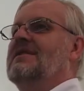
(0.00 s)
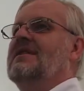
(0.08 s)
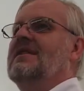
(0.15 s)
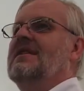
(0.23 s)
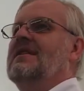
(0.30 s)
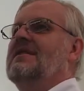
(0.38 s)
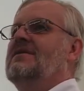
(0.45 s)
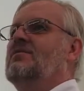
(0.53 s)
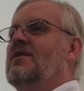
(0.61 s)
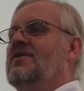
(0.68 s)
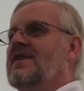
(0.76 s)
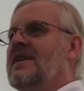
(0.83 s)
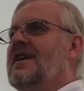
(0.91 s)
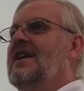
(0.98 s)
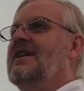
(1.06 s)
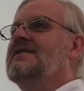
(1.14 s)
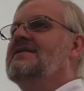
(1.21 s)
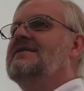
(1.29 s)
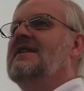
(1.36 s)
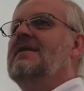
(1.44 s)
with the kings as
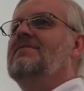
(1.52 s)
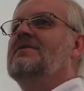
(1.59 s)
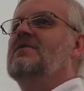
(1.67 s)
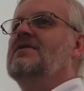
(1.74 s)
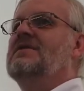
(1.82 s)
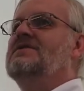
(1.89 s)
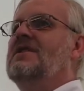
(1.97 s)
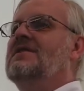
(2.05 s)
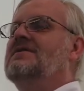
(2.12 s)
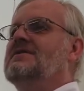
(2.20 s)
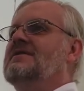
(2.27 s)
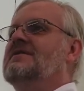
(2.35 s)
happened with the judges.